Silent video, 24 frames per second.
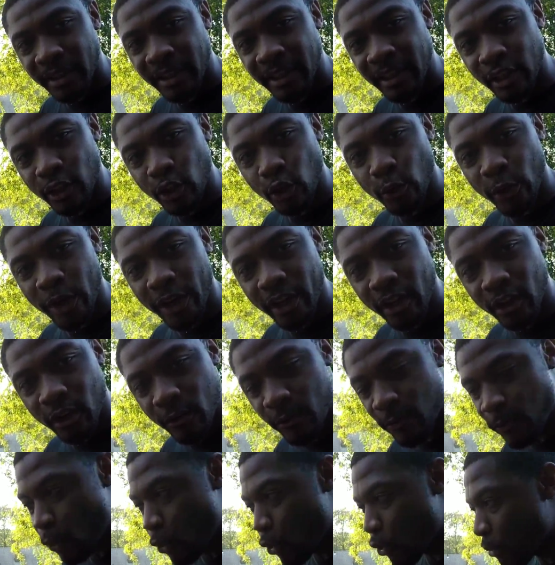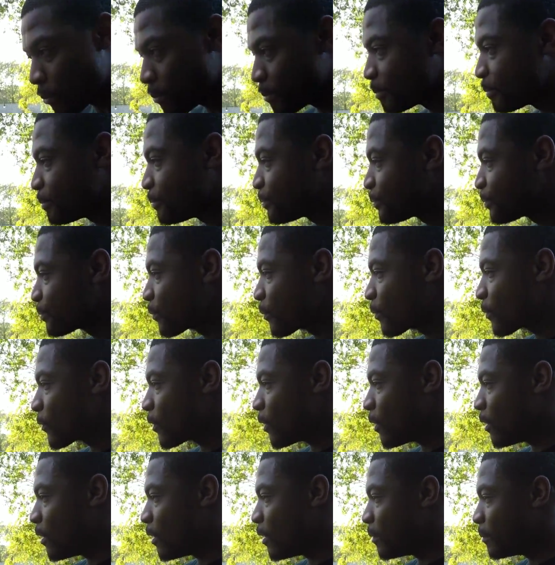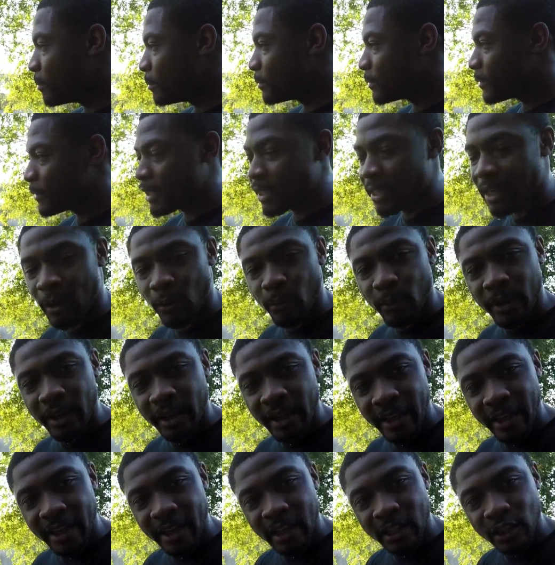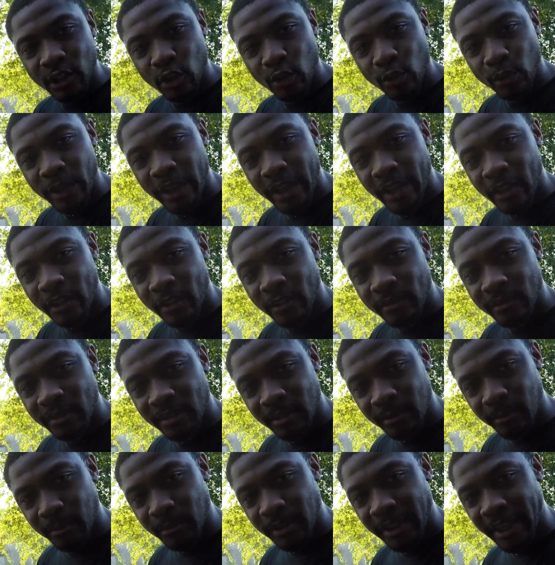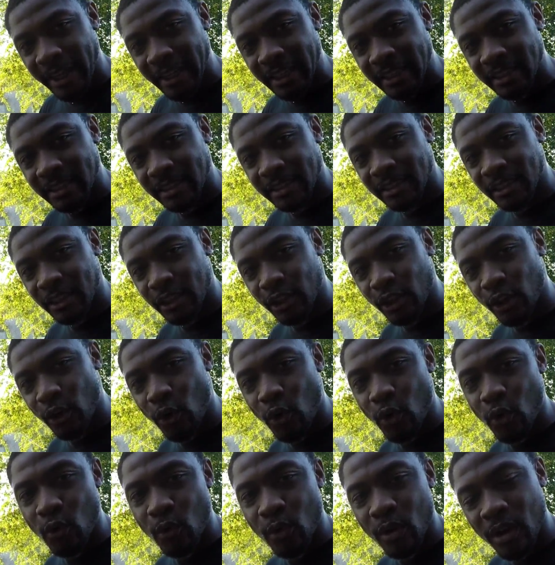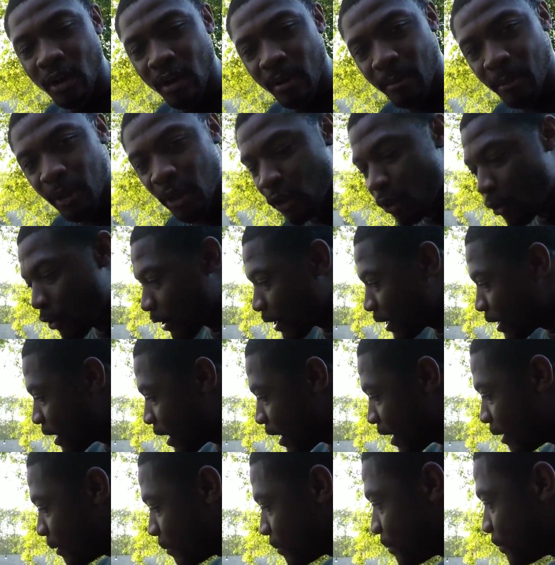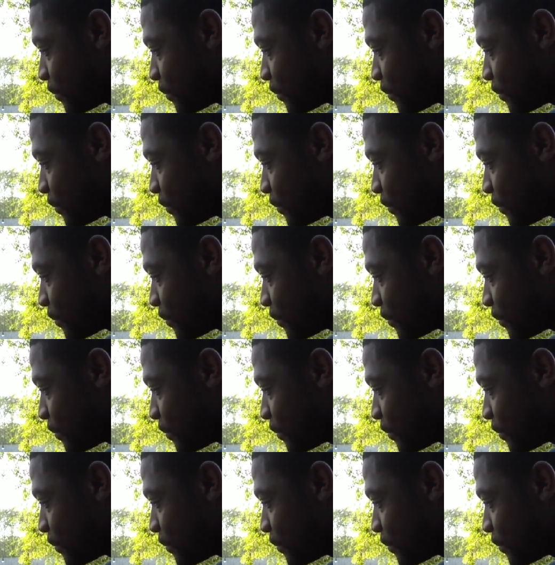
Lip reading: in a granular form. Then I went ahead and threw down some nice, good old Milorganite